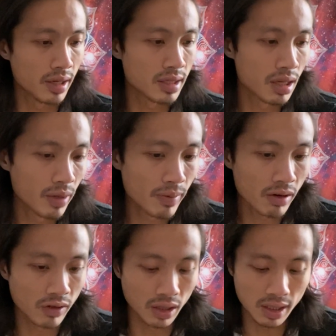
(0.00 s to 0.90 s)
right, tell me
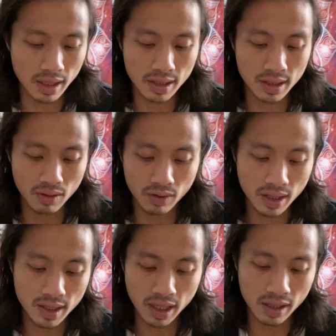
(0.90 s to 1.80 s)
about release. What
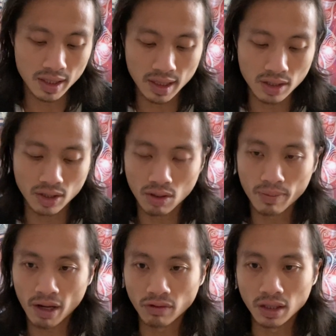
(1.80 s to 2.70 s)
does Aries need to know
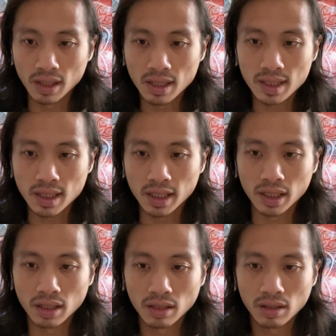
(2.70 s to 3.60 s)
about release here?